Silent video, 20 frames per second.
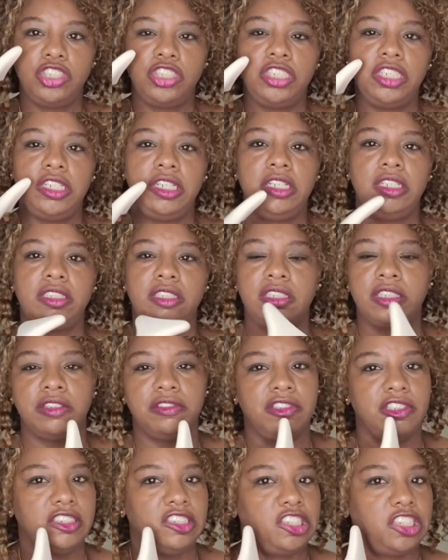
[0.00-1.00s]
the
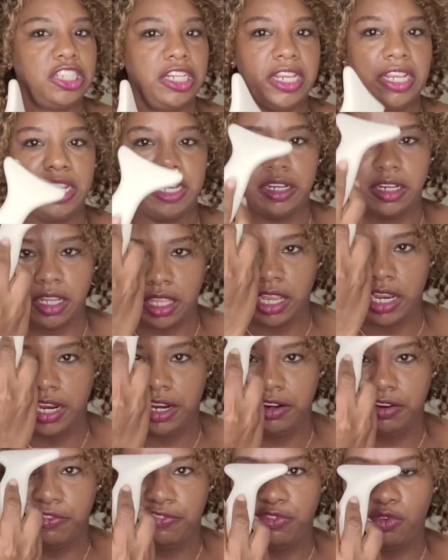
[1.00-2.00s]
chin, and the
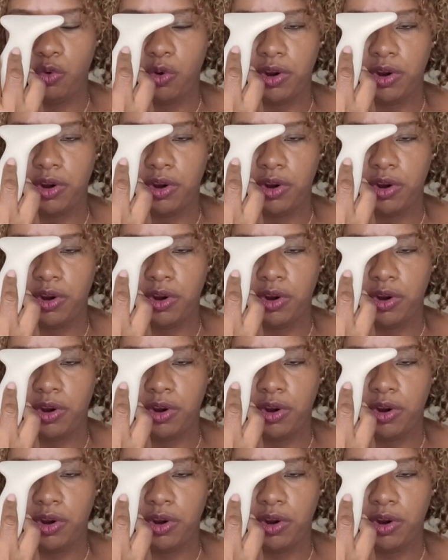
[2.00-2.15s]
forehead.